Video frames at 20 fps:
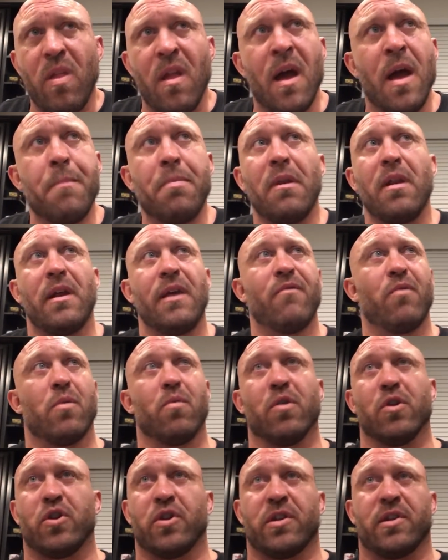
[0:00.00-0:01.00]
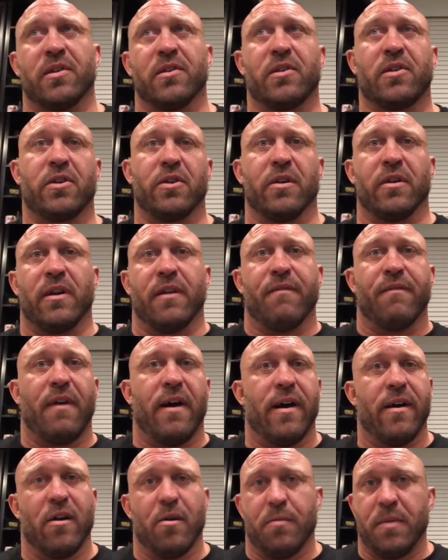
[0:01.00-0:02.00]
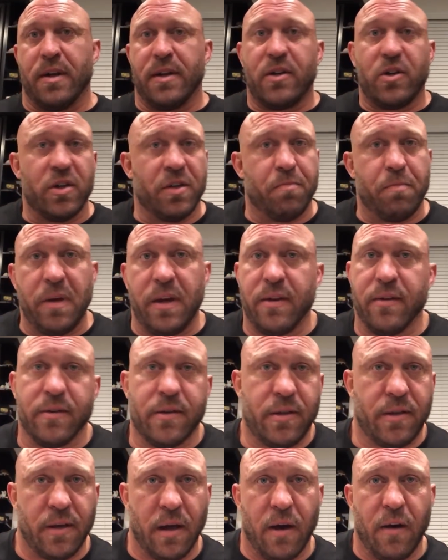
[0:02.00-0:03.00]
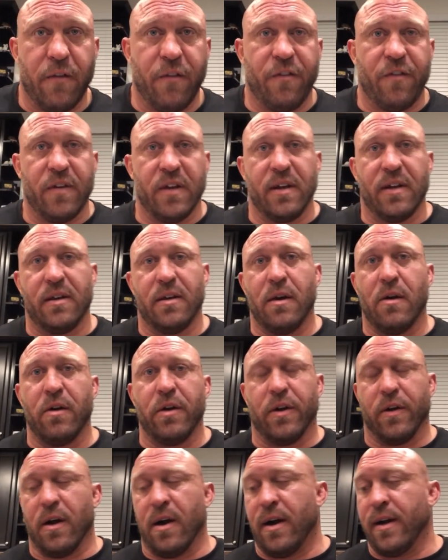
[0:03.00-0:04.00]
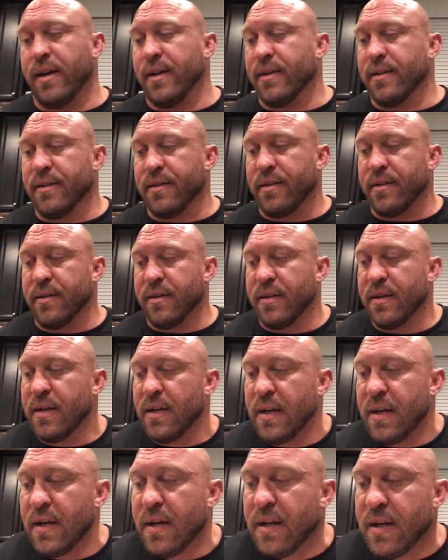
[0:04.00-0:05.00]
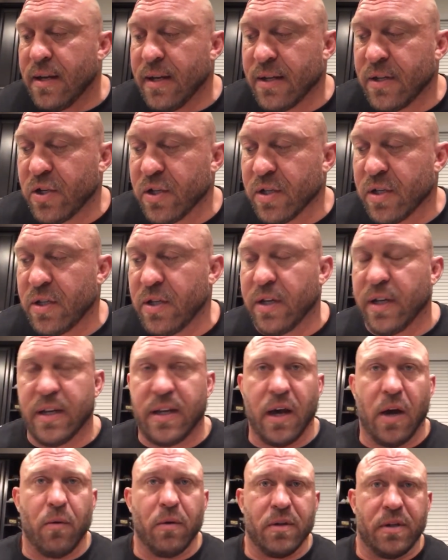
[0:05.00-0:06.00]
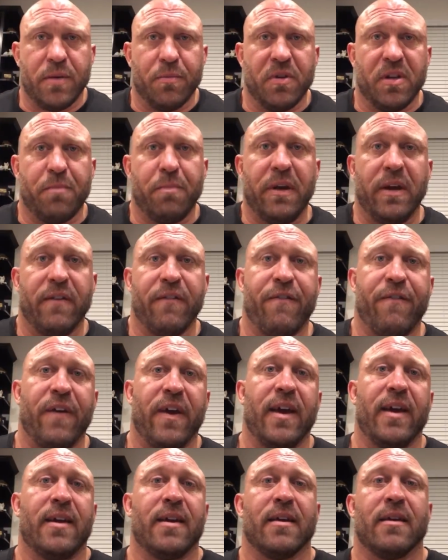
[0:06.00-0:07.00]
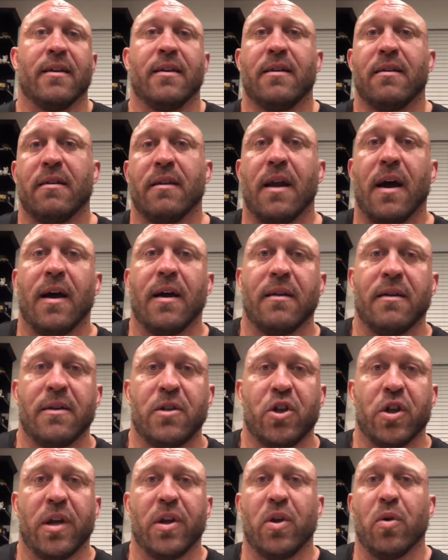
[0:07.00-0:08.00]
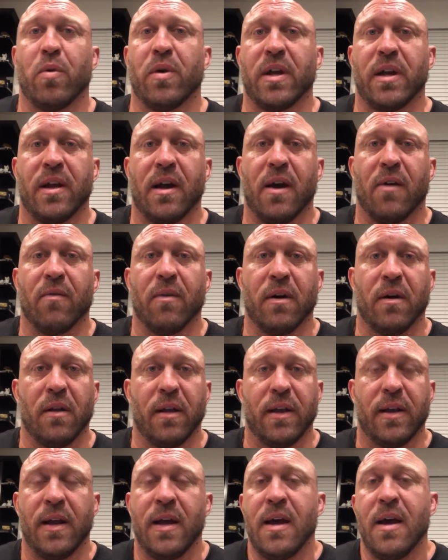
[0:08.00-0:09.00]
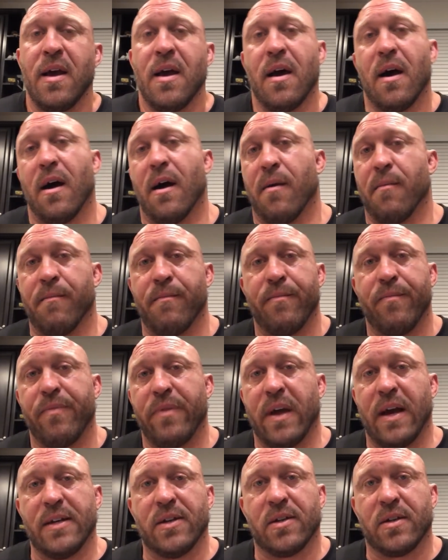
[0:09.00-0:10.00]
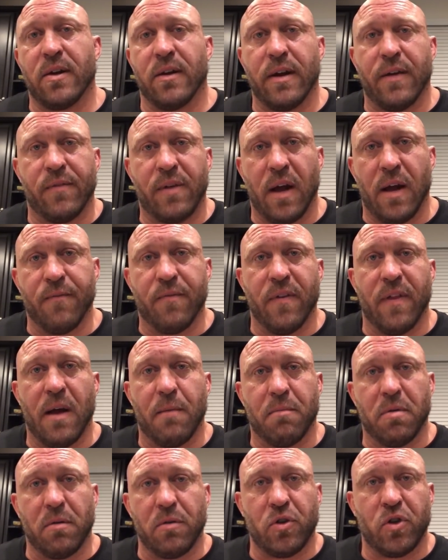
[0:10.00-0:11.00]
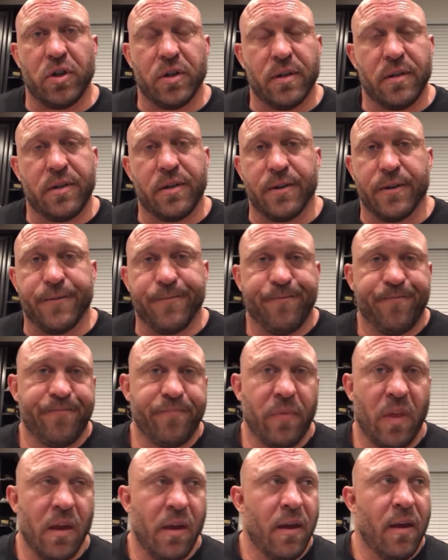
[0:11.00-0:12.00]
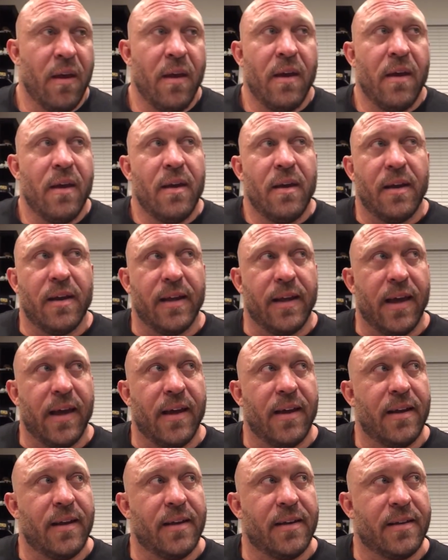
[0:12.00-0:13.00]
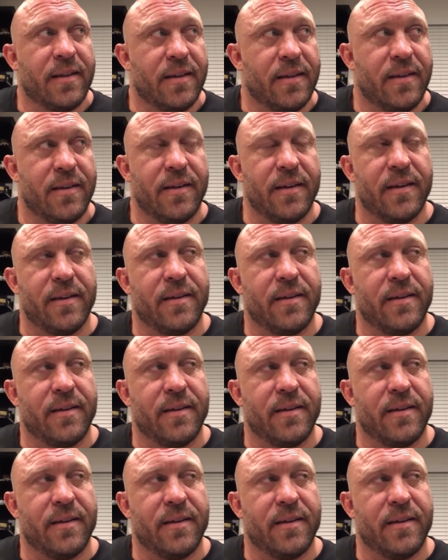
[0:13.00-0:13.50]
I believe when we're just in certain environments, just be yourself and know your audience. And it's just, you can tell when someone's being fake and not genuine and not real. And I just don't have time for that bullshit. So, and again, it's